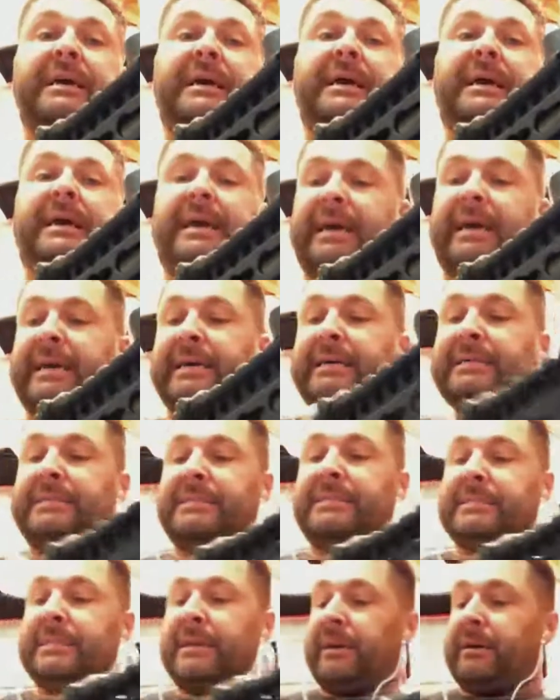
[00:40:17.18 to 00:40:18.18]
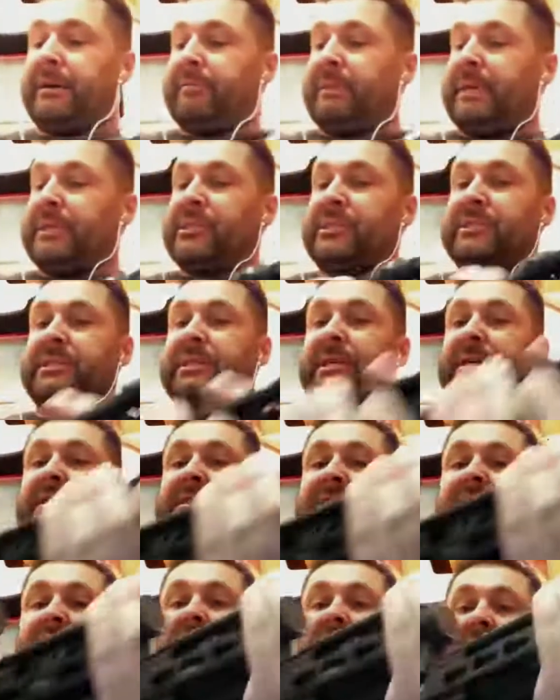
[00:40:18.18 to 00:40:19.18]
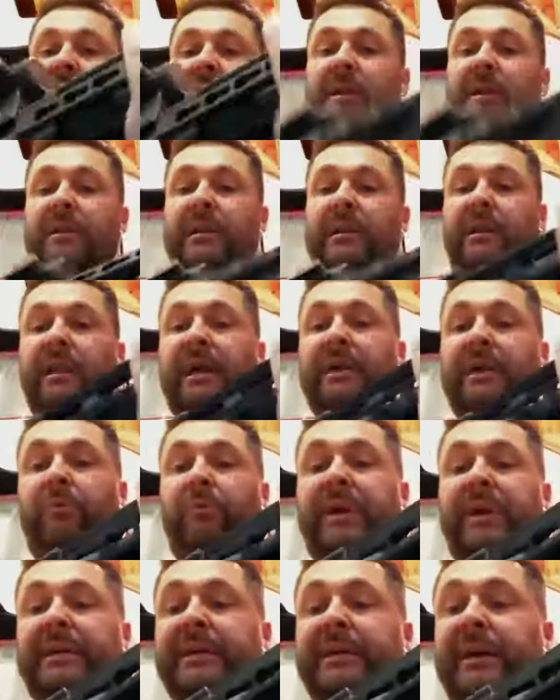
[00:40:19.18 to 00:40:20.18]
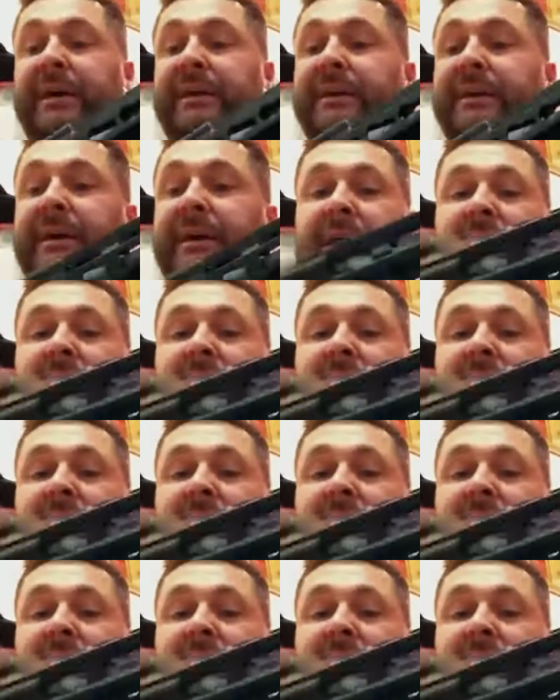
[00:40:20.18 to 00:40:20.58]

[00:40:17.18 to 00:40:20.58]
And it's a lightweight gun.